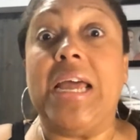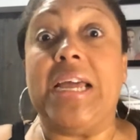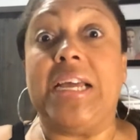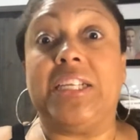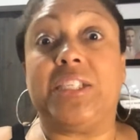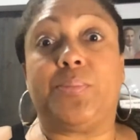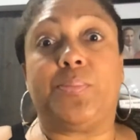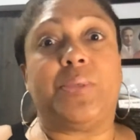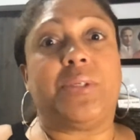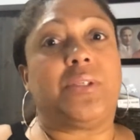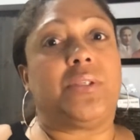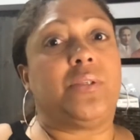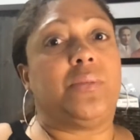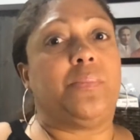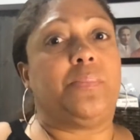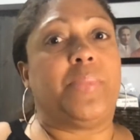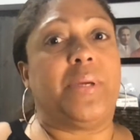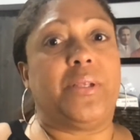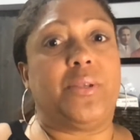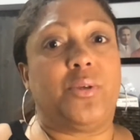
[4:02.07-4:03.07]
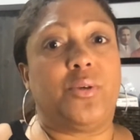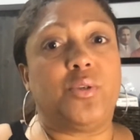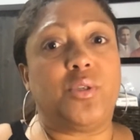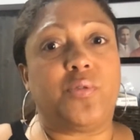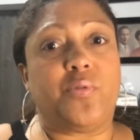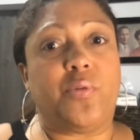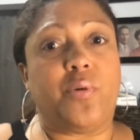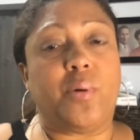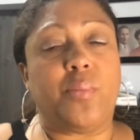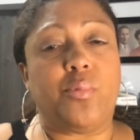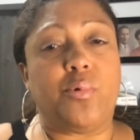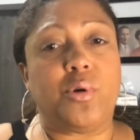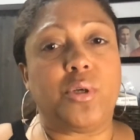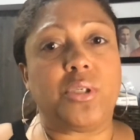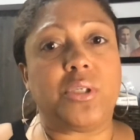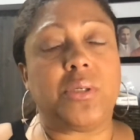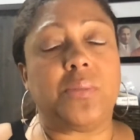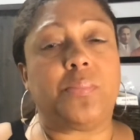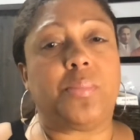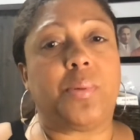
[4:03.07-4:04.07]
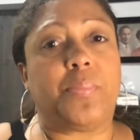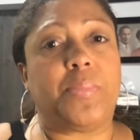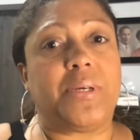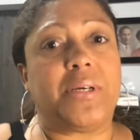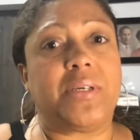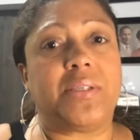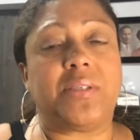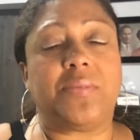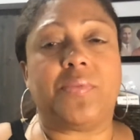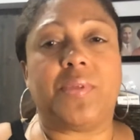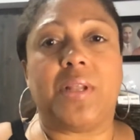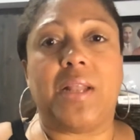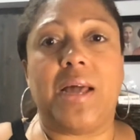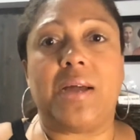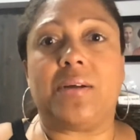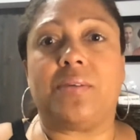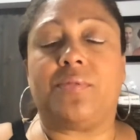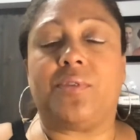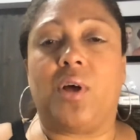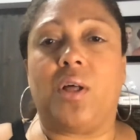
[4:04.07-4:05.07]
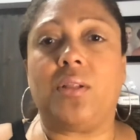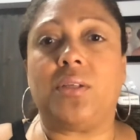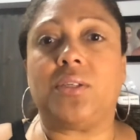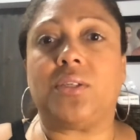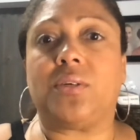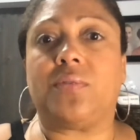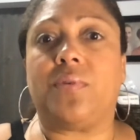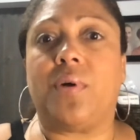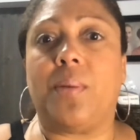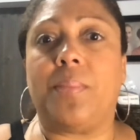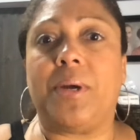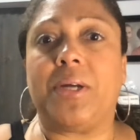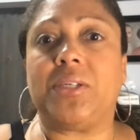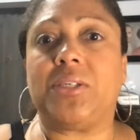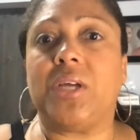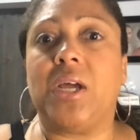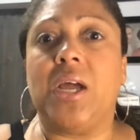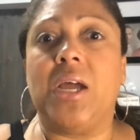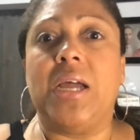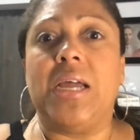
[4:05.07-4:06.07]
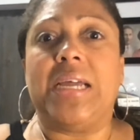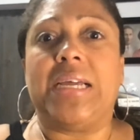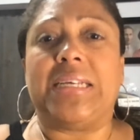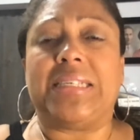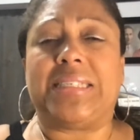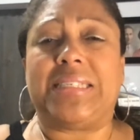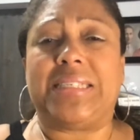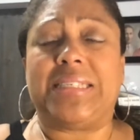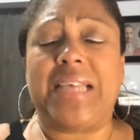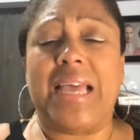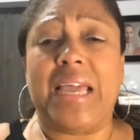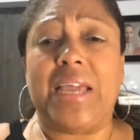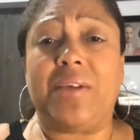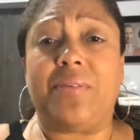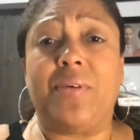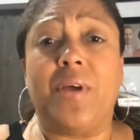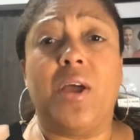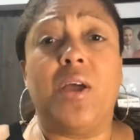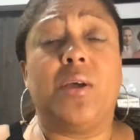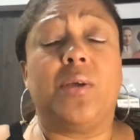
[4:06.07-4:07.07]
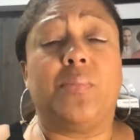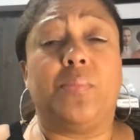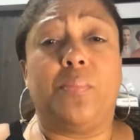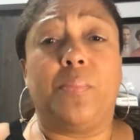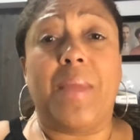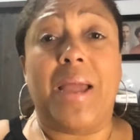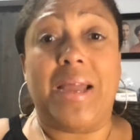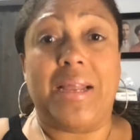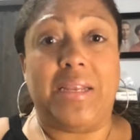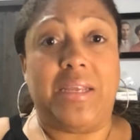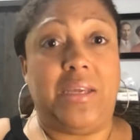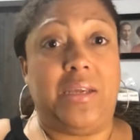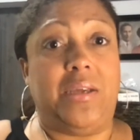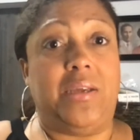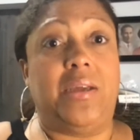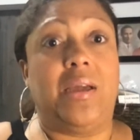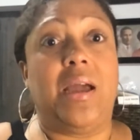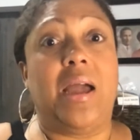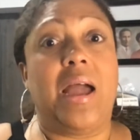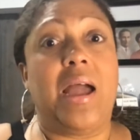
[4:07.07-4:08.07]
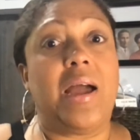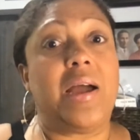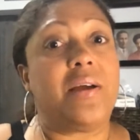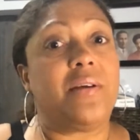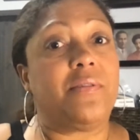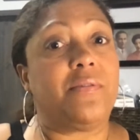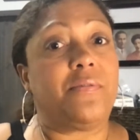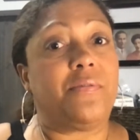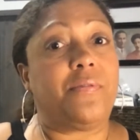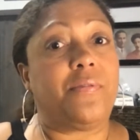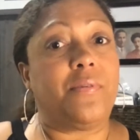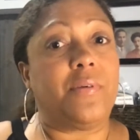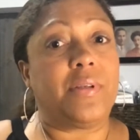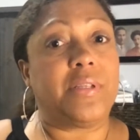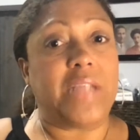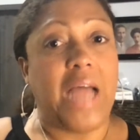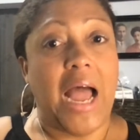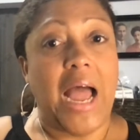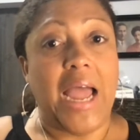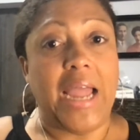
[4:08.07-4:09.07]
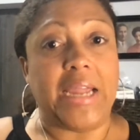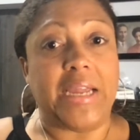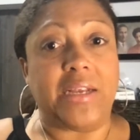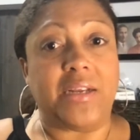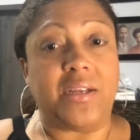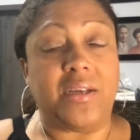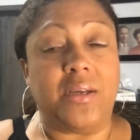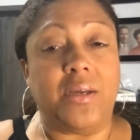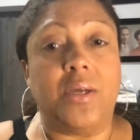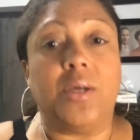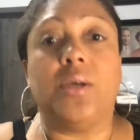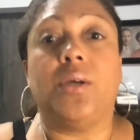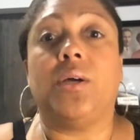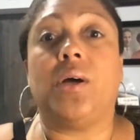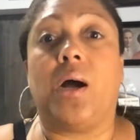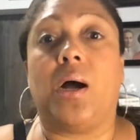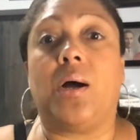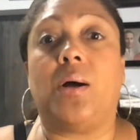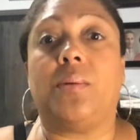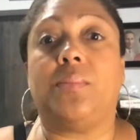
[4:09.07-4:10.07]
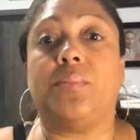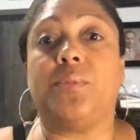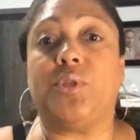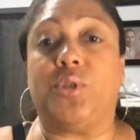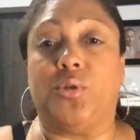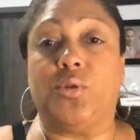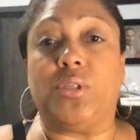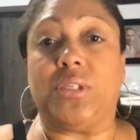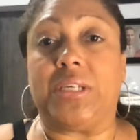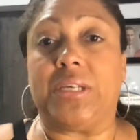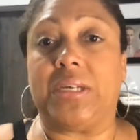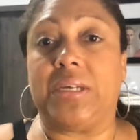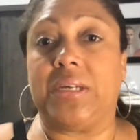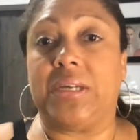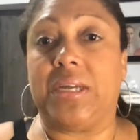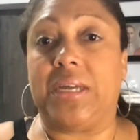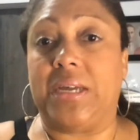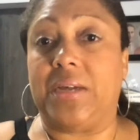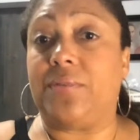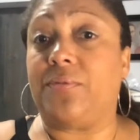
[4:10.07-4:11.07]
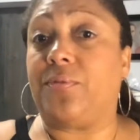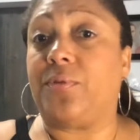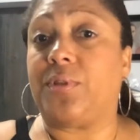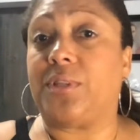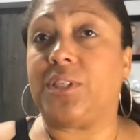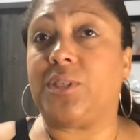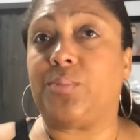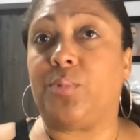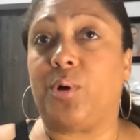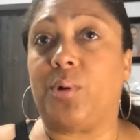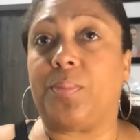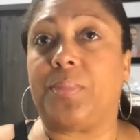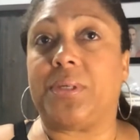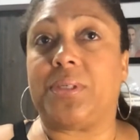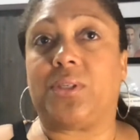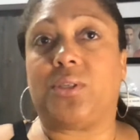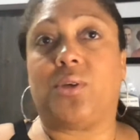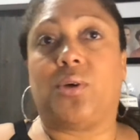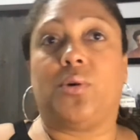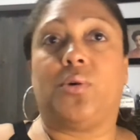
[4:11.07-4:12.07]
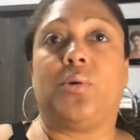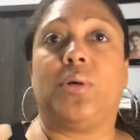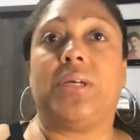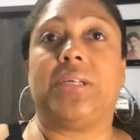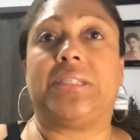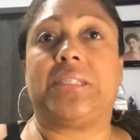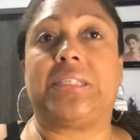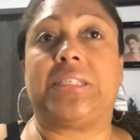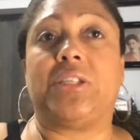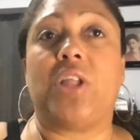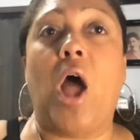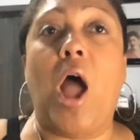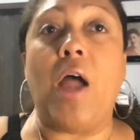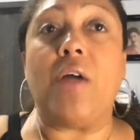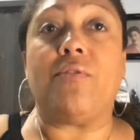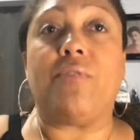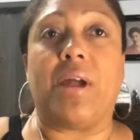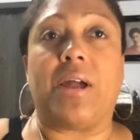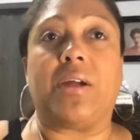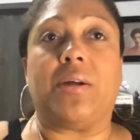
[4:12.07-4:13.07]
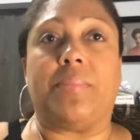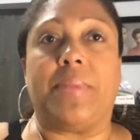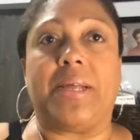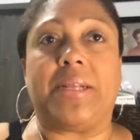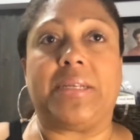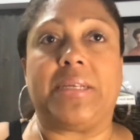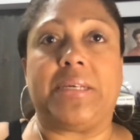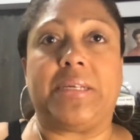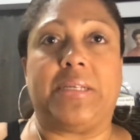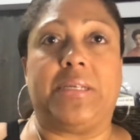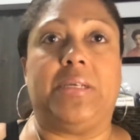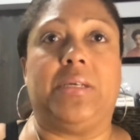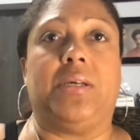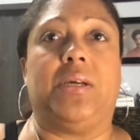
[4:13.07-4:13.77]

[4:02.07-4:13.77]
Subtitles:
It's been used for abortion, but because of the lack of knowledge of how much is safe, many have died using it for this purpose. So it's not recommended.